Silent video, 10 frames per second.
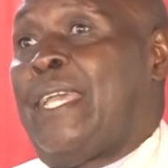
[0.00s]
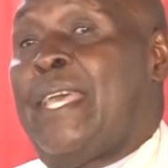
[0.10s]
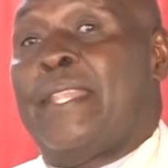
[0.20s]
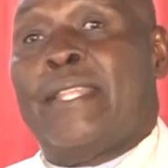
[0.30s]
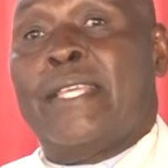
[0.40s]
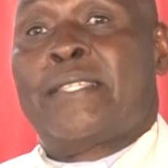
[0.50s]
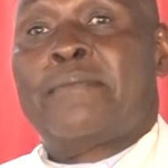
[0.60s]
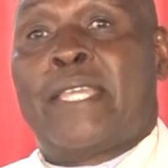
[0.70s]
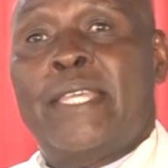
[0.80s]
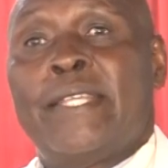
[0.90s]
And this
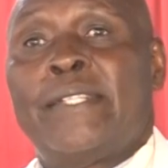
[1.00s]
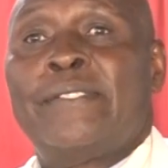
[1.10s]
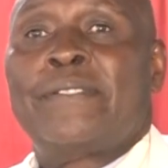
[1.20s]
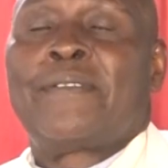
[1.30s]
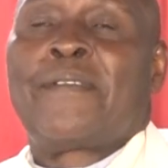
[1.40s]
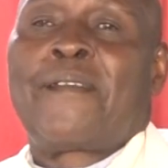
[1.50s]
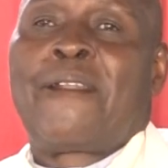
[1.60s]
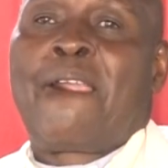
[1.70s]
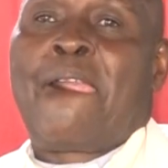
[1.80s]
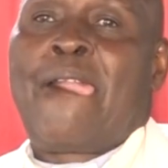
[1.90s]
king
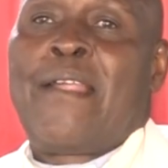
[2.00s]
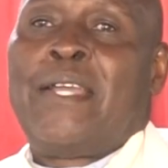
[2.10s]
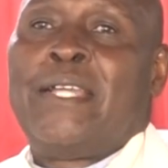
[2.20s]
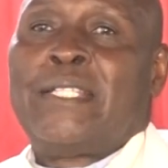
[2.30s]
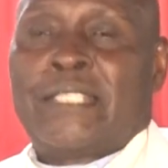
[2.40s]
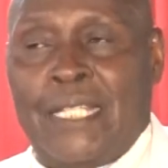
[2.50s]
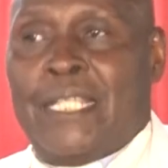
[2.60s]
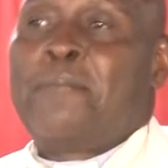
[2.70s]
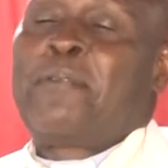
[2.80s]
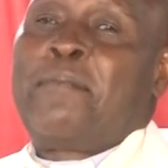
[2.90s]

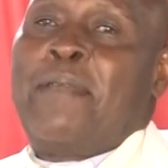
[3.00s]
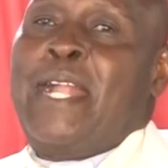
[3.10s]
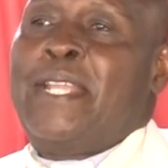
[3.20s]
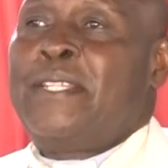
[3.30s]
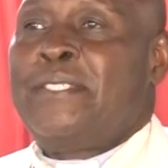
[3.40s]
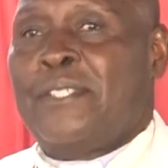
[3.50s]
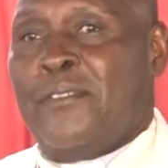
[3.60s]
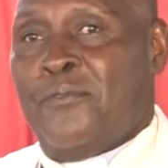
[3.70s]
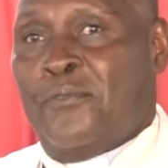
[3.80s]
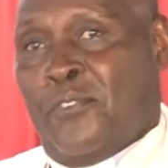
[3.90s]
started preparing
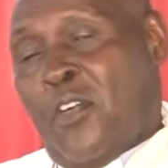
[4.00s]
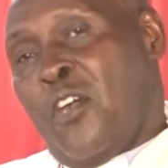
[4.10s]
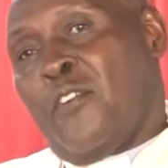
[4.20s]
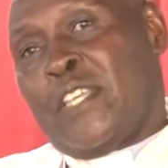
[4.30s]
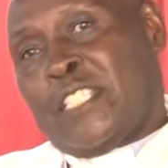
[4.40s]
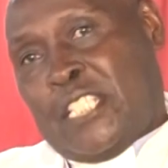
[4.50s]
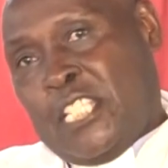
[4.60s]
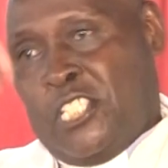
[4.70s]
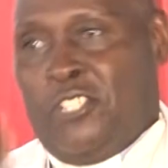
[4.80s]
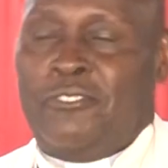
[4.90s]
for
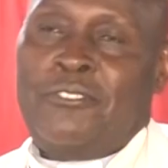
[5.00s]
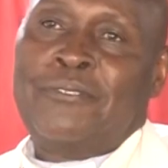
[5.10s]
visitation